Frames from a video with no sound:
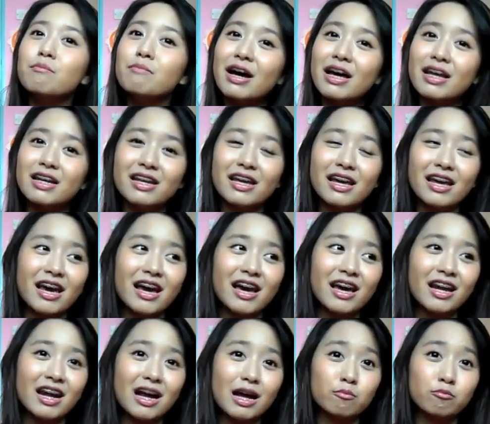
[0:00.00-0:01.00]
but they
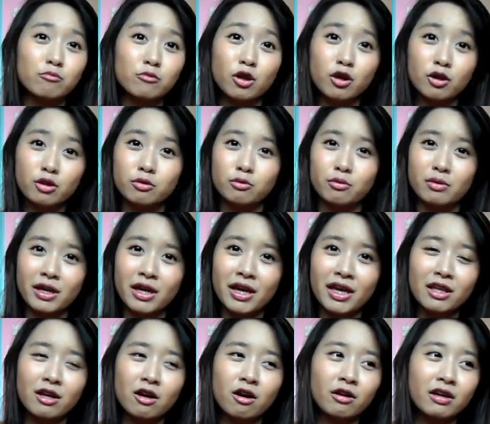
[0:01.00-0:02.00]
end up not doing
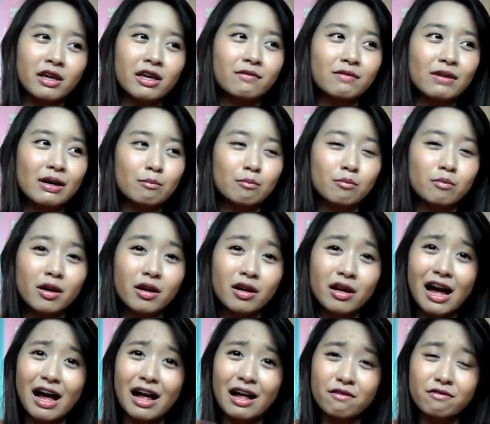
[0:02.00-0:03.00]
it or give up
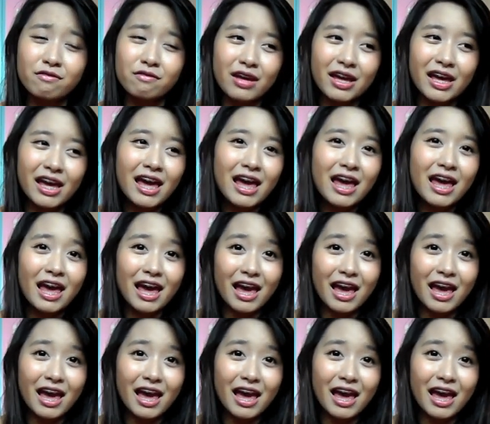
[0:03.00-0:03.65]
halfway,